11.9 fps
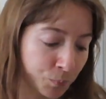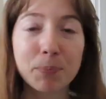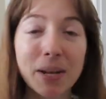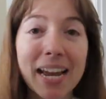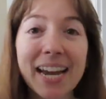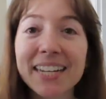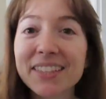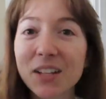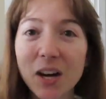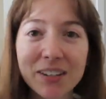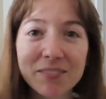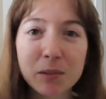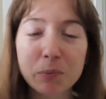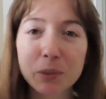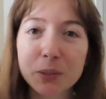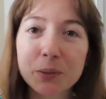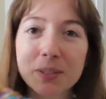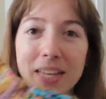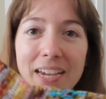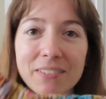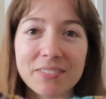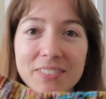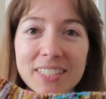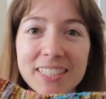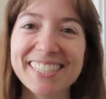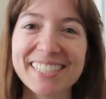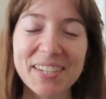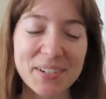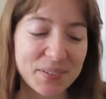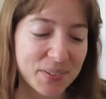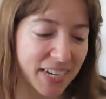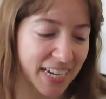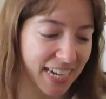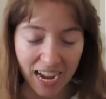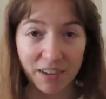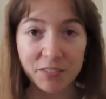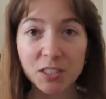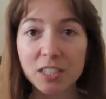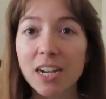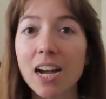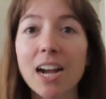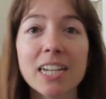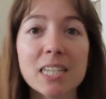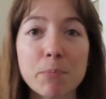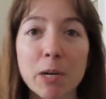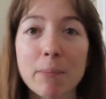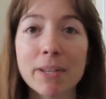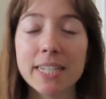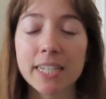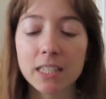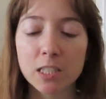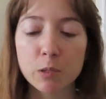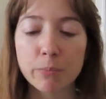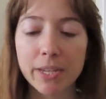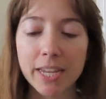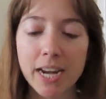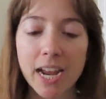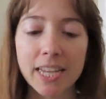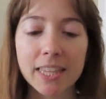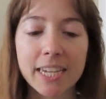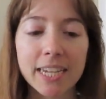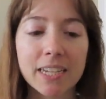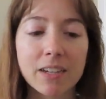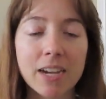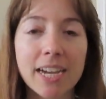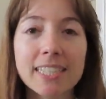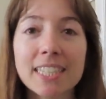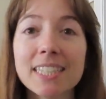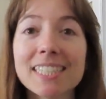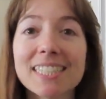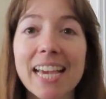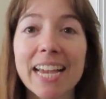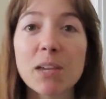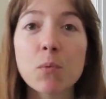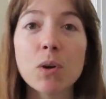But I had a lot of the blue left. So after experimenting a little bit, I like, I did the second